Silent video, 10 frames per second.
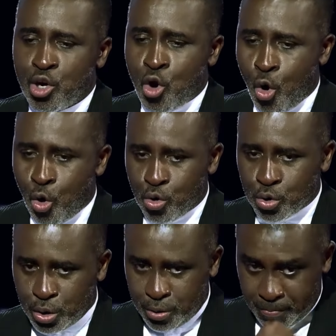
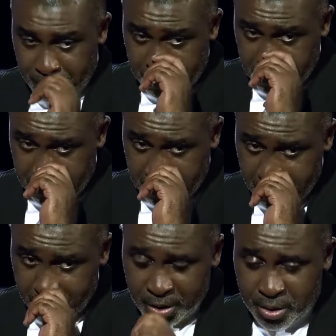called?
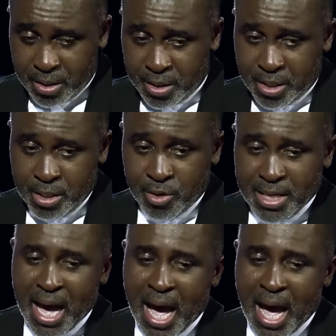Serie